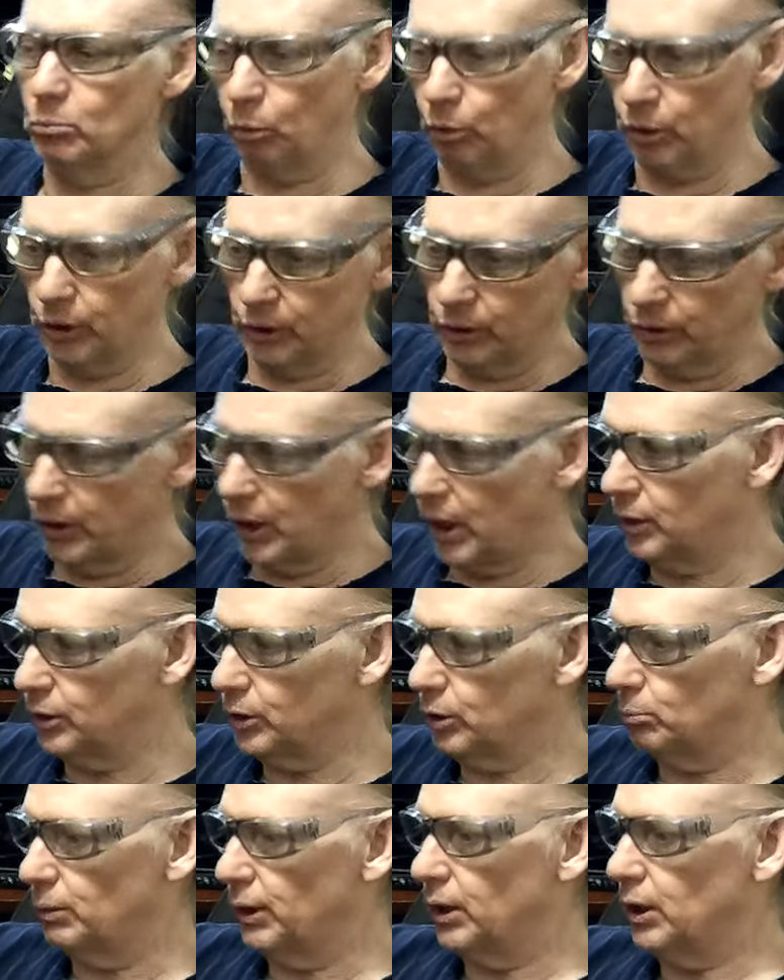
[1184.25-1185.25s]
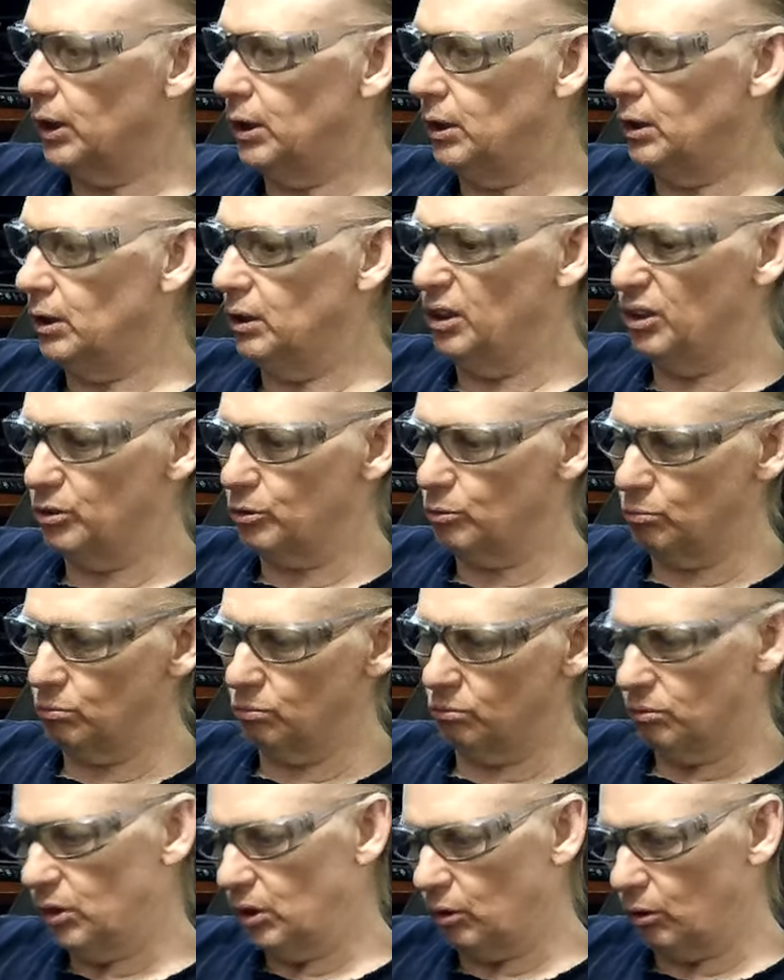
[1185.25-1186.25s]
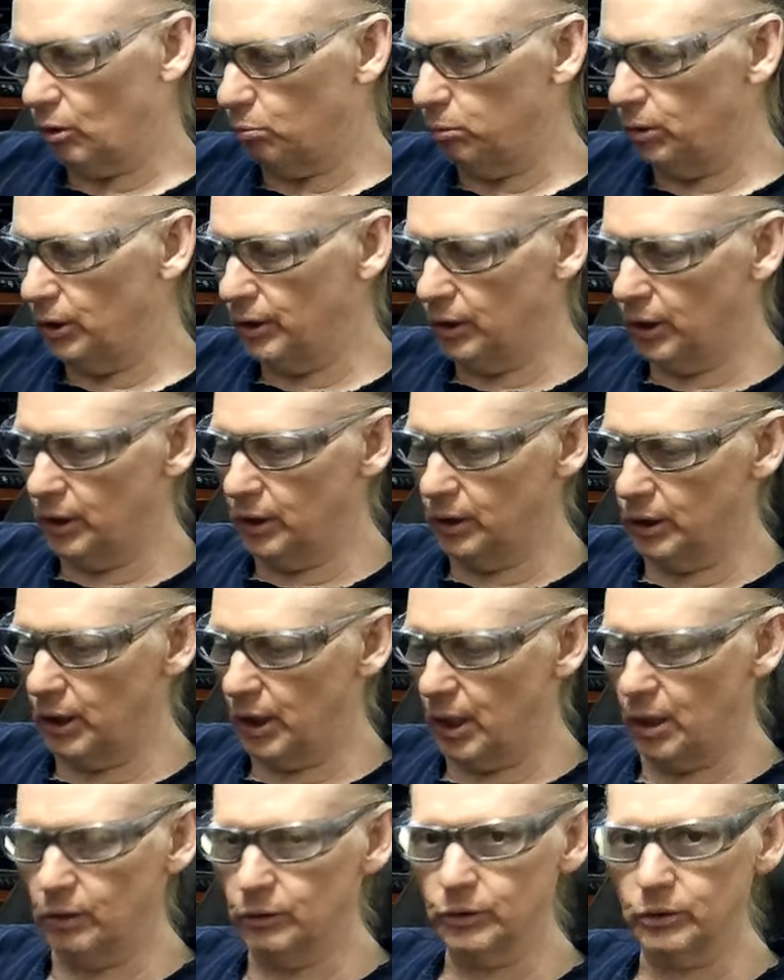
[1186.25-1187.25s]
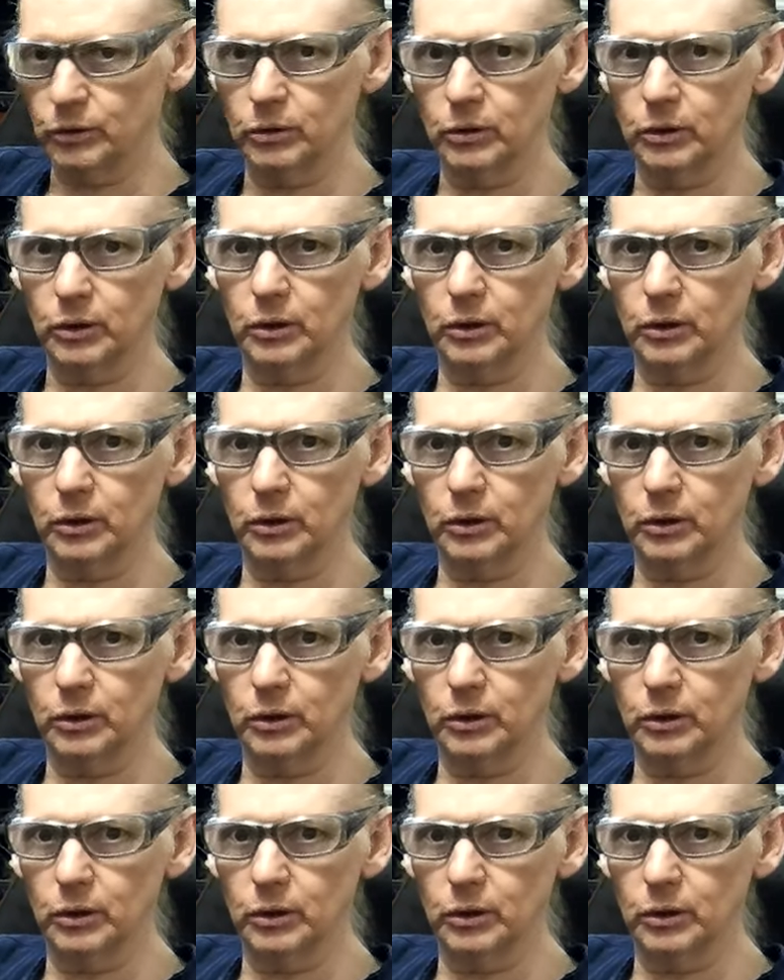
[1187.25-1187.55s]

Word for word: blow it into the house to make heat. And it doesn't, you know, completely heat the house.